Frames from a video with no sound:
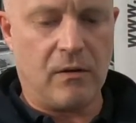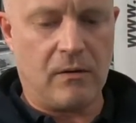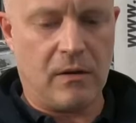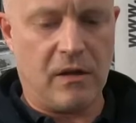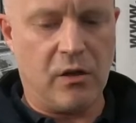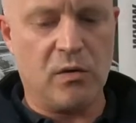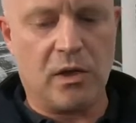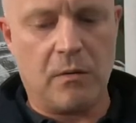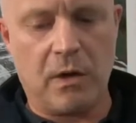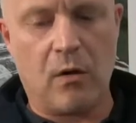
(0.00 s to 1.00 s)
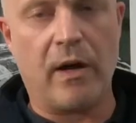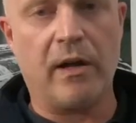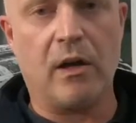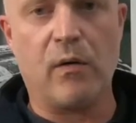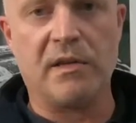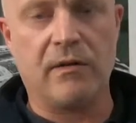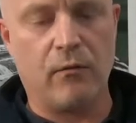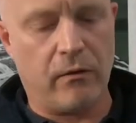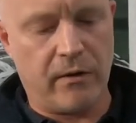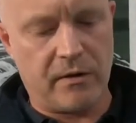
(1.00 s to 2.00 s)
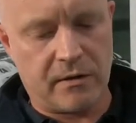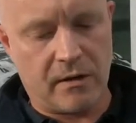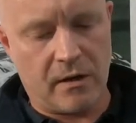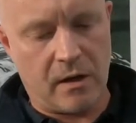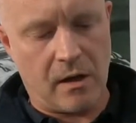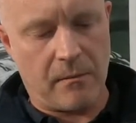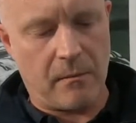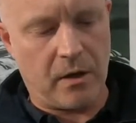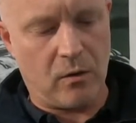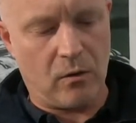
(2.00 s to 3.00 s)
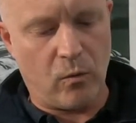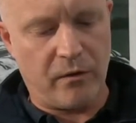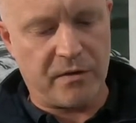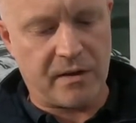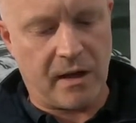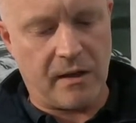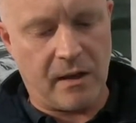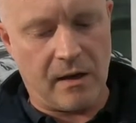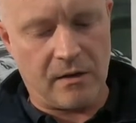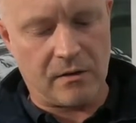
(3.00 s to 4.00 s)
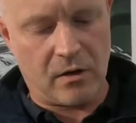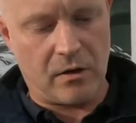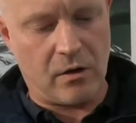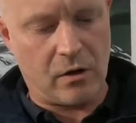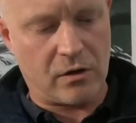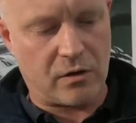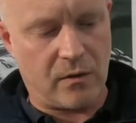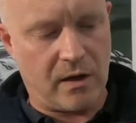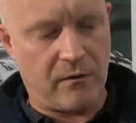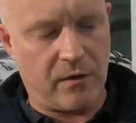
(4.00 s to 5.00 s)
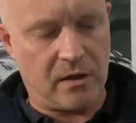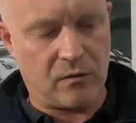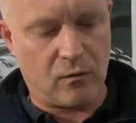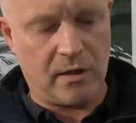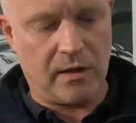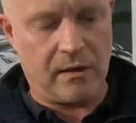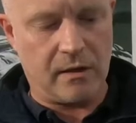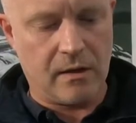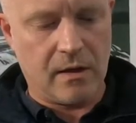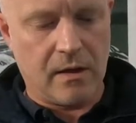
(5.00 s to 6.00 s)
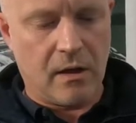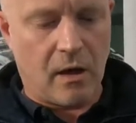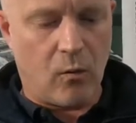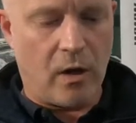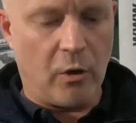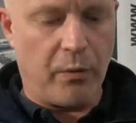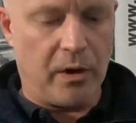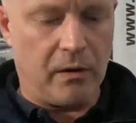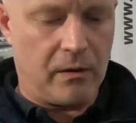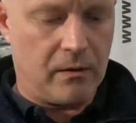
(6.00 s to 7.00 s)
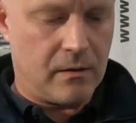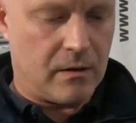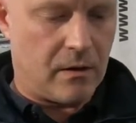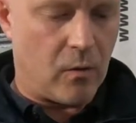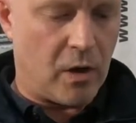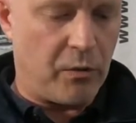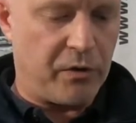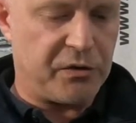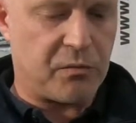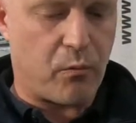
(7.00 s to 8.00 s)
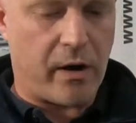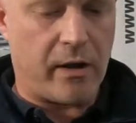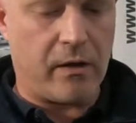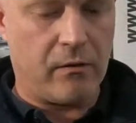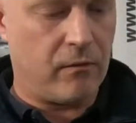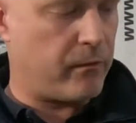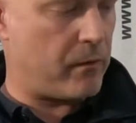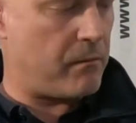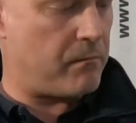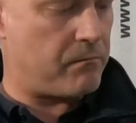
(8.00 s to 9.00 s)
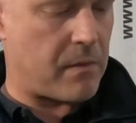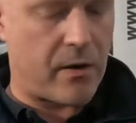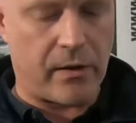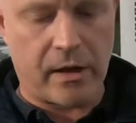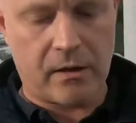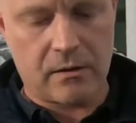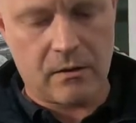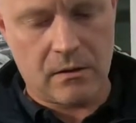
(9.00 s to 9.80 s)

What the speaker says: The user can be quite aggressive with this, and it'll withstand any sort of knocks or anything. It's really a well-built sprayer from Marolex.